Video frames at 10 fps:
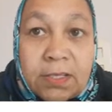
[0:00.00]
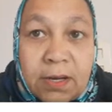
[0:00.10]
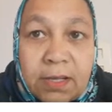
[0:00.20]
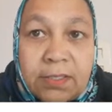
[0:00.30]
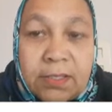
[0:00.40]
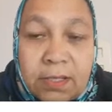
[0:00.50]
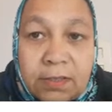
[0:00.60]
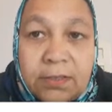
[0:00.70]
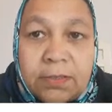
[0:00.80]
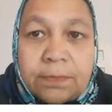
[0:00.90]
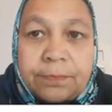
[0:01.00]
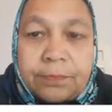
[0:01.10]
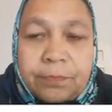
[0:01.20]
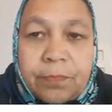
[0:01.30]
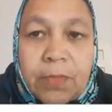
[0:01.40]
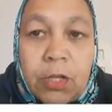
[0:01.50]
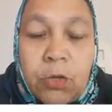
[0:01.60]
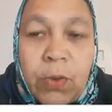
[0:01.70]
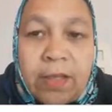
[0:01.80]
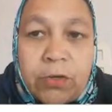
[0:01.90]
a writer, yes,
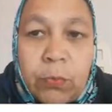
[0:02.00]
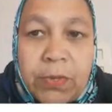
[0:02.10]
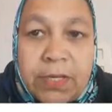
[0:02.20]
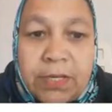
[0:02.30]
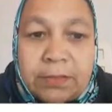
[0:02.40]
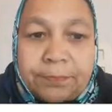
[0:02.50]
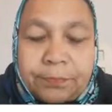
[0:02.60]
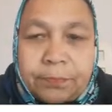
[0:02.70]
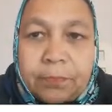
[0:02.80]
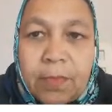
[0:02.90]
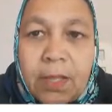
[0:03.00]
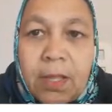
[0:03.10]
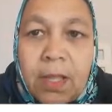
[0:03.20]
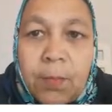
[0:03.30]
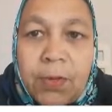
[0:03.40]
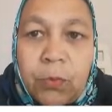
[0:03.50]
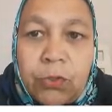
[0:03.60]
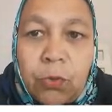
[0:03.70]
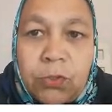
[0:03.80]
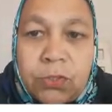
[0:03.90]
you have an opinion, but what
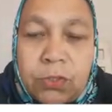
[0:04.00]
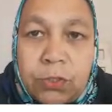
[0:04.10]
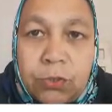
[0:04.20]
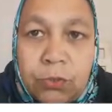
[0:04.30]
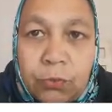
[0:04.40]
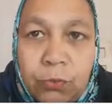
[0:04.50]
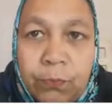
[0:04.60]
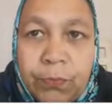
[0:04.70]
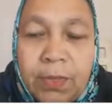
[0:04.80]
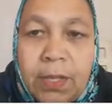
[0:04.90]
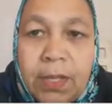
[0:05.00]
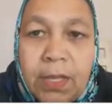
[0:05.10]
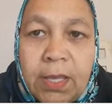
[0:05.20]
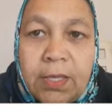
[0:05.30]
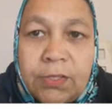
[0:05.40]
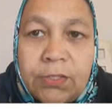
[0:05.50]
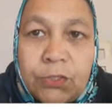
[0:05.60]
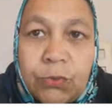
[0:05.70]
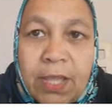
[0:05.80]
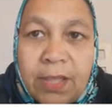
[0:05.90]
you also need to do is
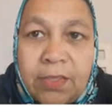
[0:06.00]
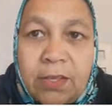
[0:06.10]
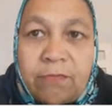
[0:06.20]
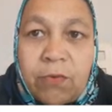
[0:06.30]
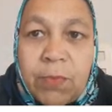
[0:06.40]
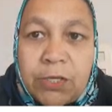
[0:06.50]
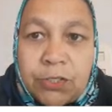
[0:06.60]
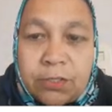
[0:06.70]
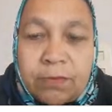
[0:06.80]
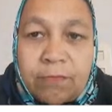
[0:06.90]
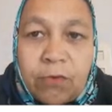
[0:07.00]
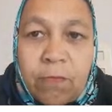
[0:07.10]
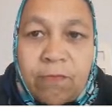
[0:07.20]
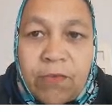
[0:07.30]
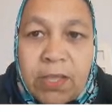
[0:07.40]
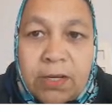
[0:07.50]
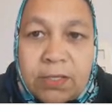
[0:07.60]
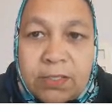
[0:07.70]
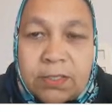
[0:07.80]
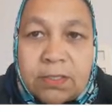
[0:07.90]
to gather information from
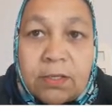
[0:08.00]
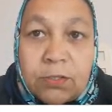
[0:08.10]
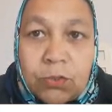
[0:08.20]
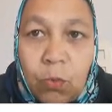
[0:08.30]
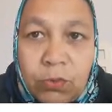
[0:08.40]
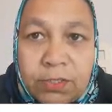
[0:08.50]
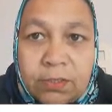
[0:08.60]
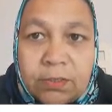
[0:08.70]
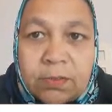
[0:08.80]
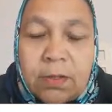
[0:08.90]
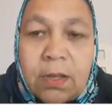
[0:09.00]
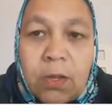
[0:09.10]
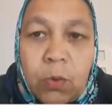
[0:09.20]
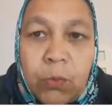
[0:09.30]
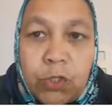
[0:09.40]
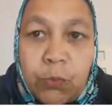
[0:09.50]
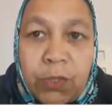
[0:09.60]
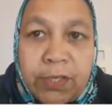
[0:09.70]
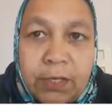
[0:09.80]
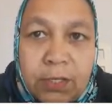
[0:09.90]
various sources, which you
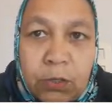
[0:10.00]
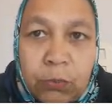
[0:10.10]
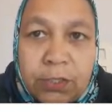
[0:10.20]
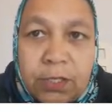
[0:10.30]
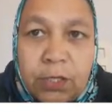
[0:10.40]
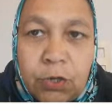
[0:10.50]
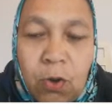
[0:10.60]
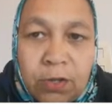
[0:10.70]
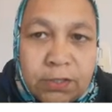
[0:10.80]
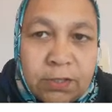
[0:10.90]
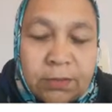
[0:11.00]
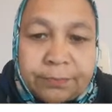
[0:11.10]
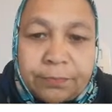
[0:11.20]
will include in your article.